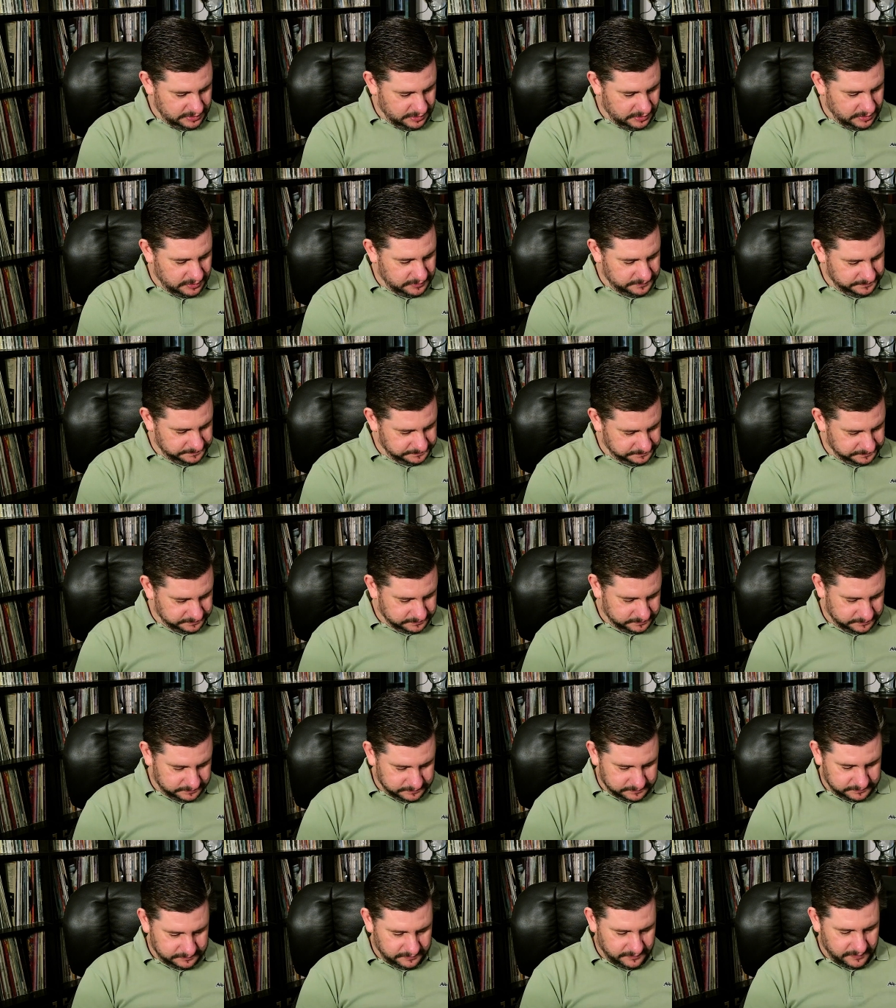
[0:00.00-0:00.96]
So
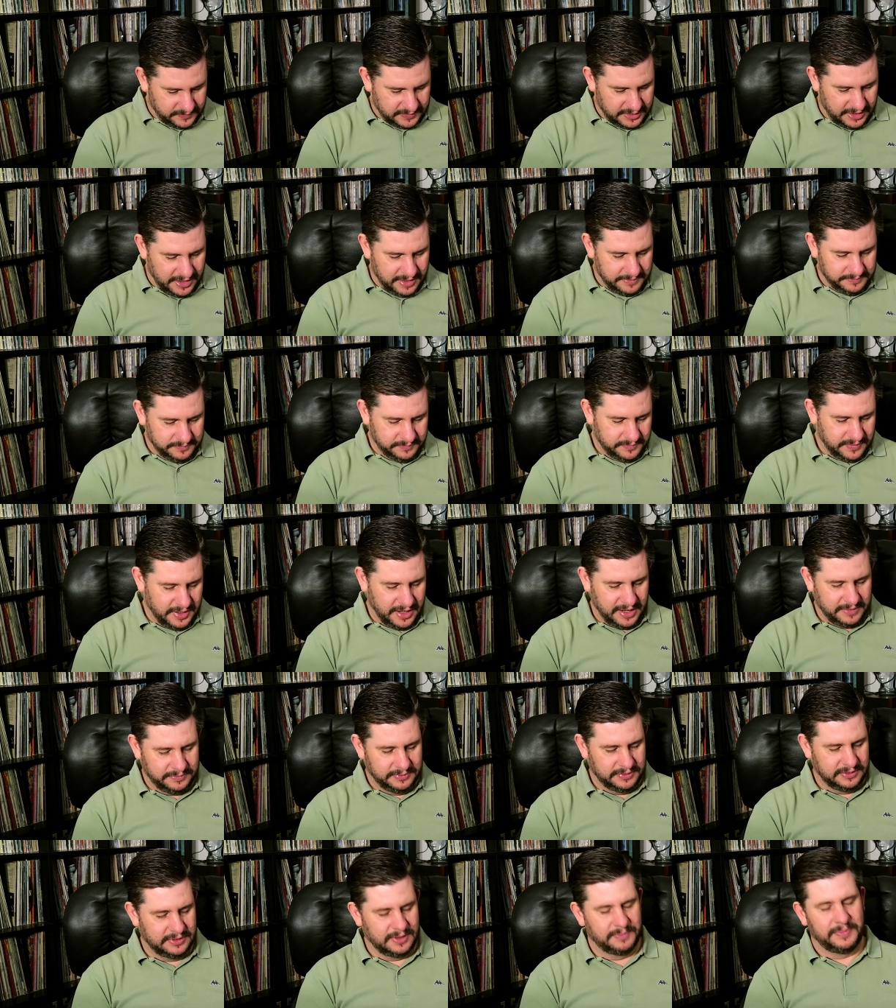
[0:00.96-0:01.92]
I'm
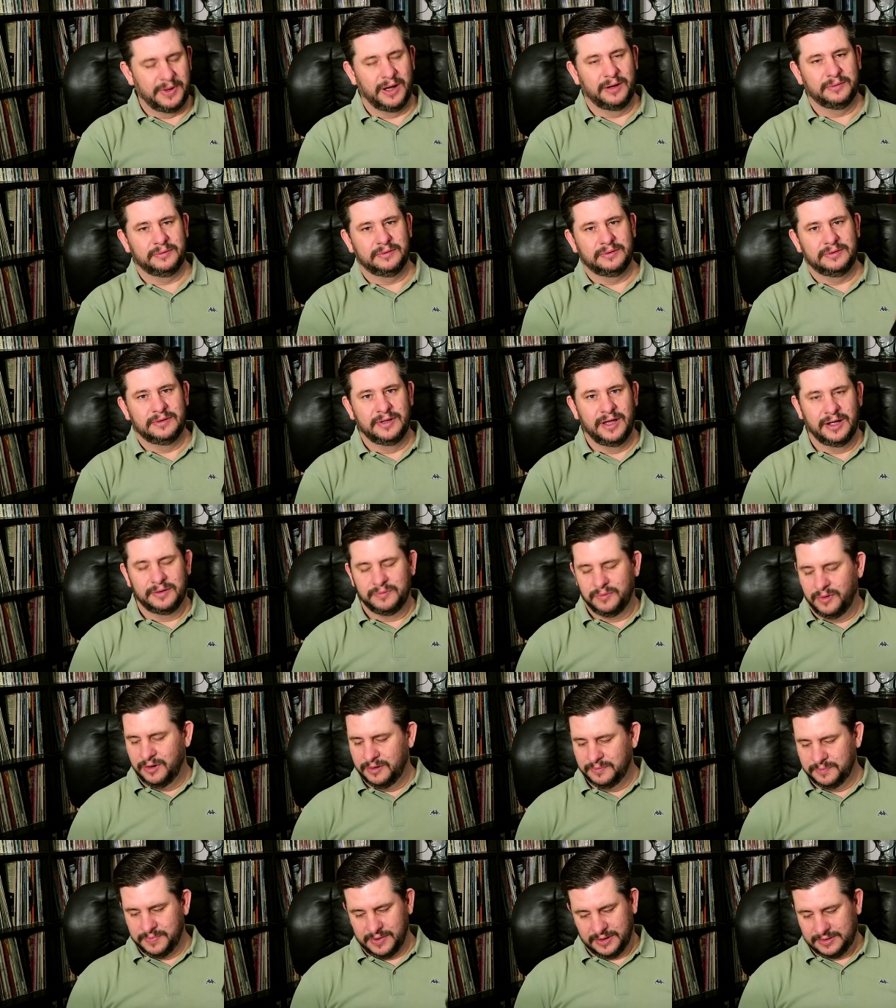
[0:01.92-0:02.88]
happy about that
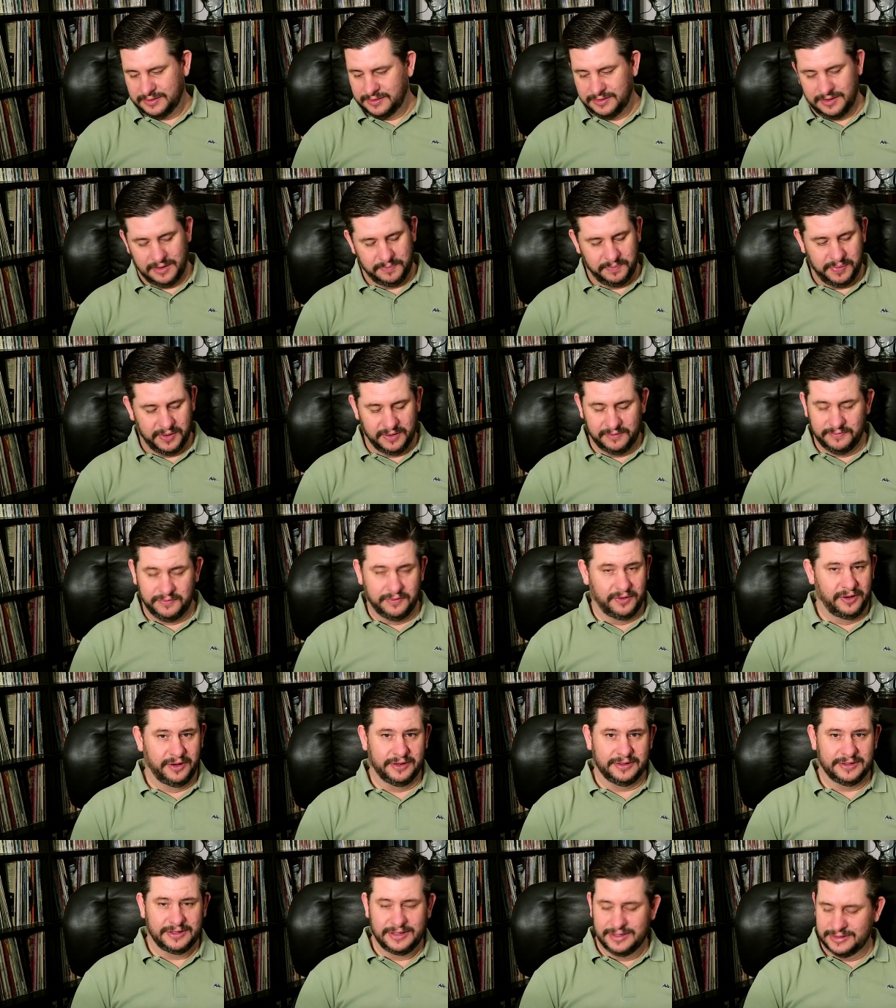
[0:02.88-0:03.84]
one, but the Pink
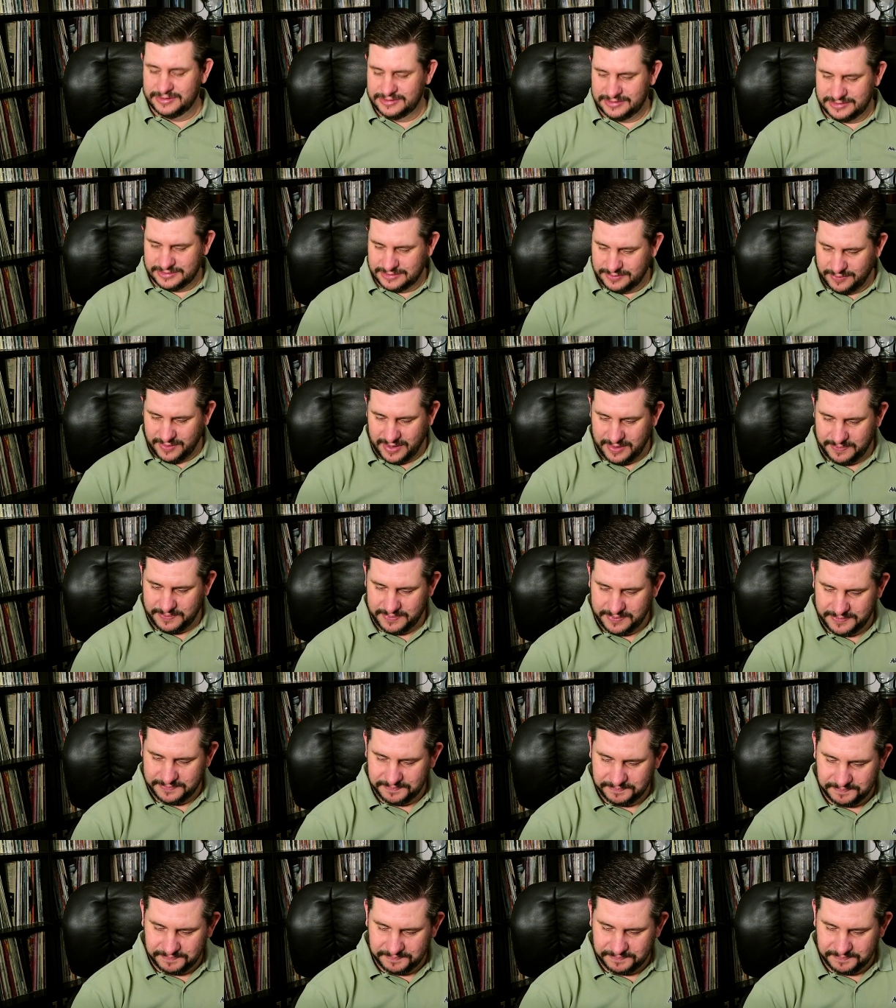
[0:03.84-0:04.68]
Floyd is crap.